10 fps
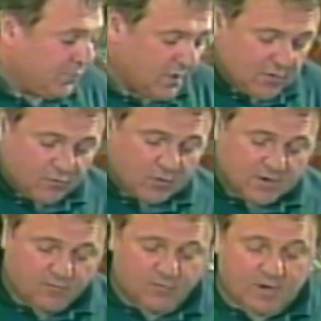
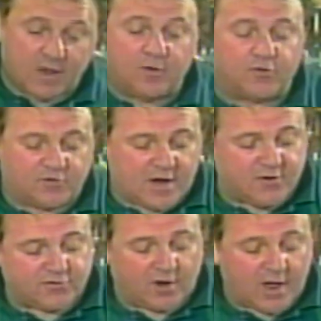what I
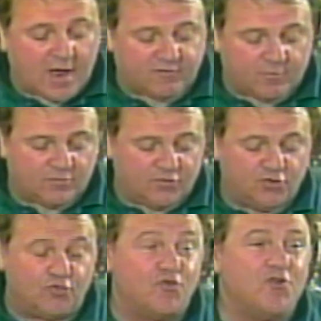understand is a lot of them
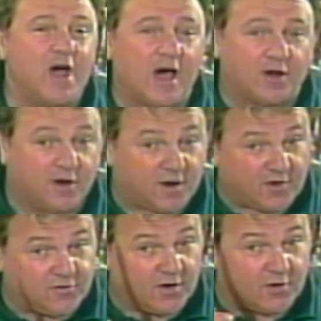do not, and
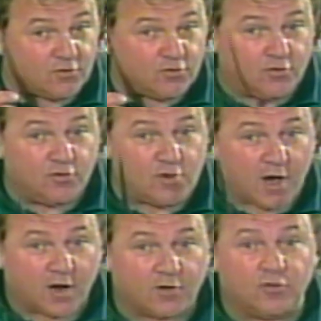I say do
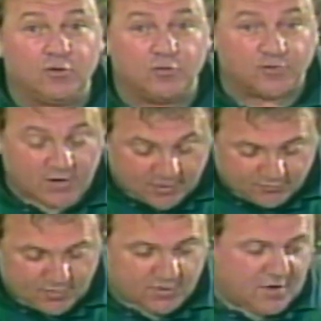not use
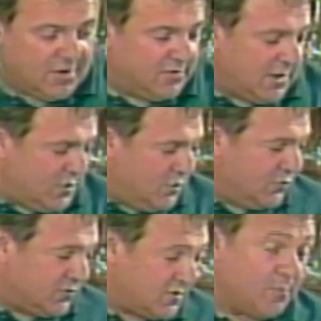saffron. They
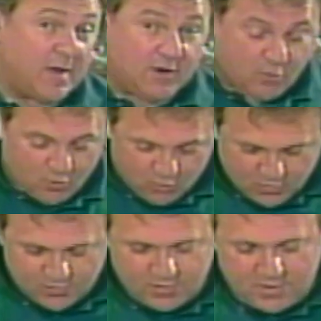use
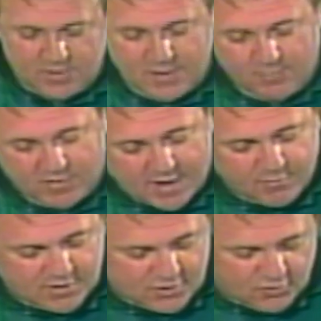tomato, but I'm
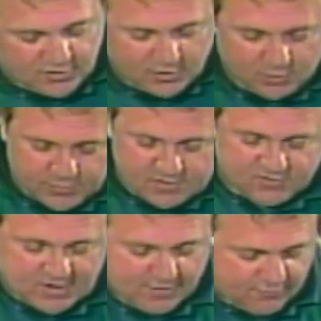going to use a little bit of
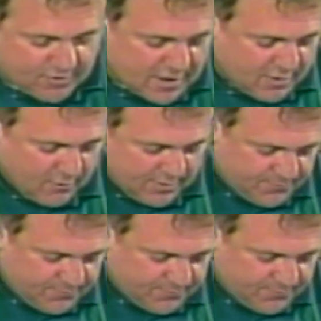saffron anyway.